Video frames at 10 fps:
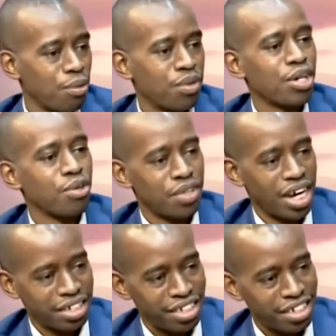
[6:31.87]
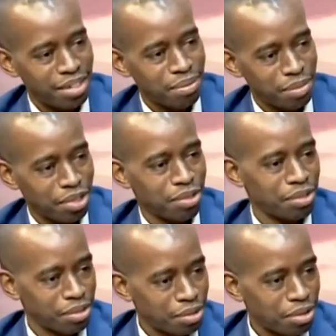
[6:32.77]
How they conducted them, you
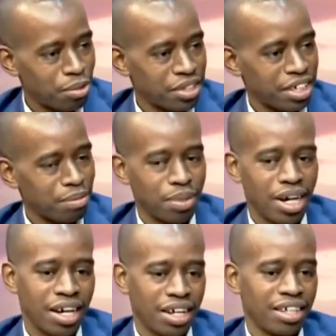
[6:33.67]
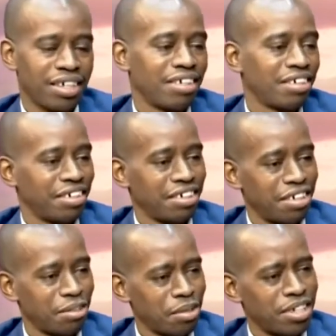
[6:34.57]
know, was it by,
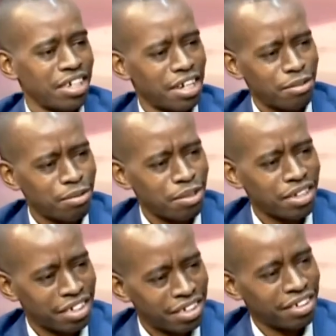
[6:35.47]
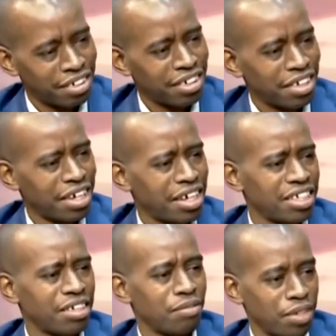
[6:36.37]
you know, a telephone
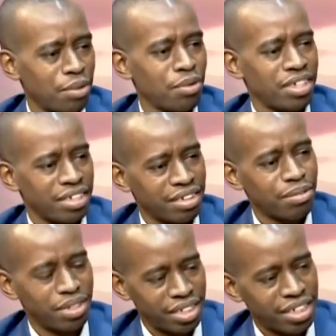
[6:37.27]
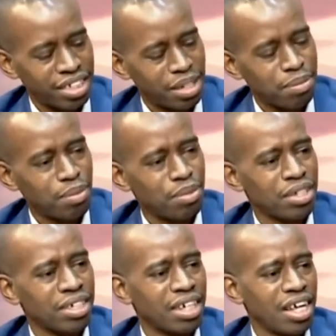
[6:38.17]
survey, which is
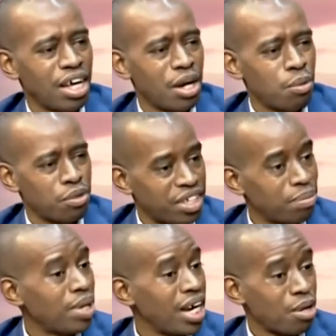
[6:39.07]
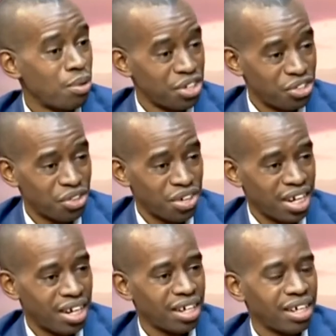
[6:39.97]
acceptable? Was it by a
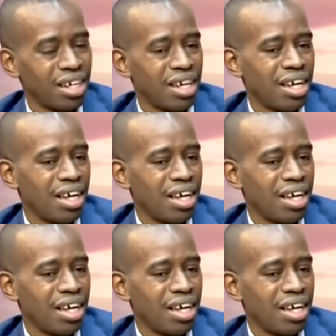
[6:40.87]
questionnaire?